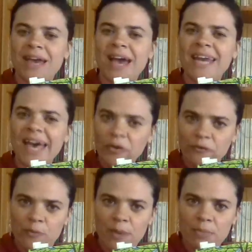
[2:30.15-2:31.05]
an
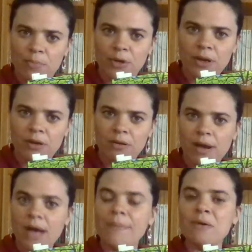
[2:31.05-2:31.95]
alphabet book
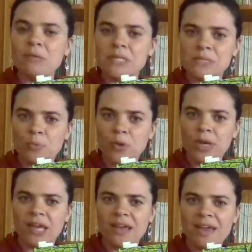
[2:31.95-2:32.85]
about
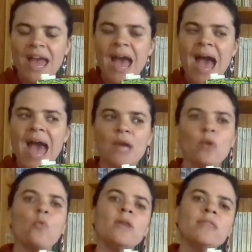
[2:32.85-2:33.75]
spring, and
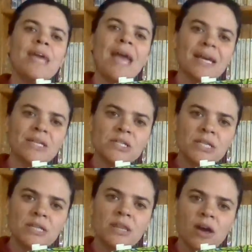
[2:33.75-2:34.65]
what the
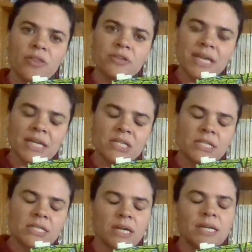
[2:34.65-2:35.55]
author has actually
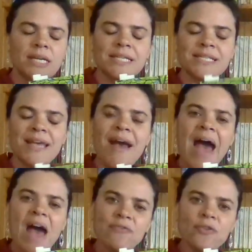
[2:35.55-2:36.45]
done is
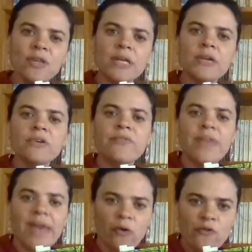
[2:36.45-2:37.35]
every letter of
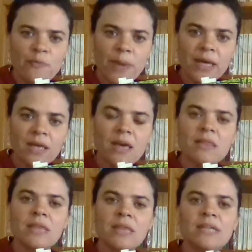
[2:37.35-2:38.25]
the alphabet,
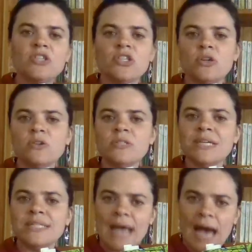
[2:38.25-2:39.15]
they chose a
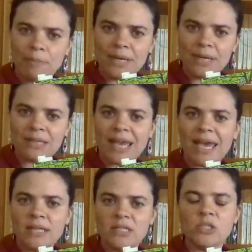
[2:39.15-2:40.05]
topic that
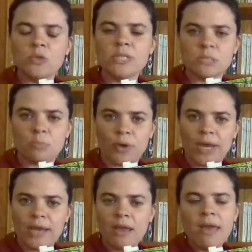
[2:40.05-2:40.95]
had to do with spring,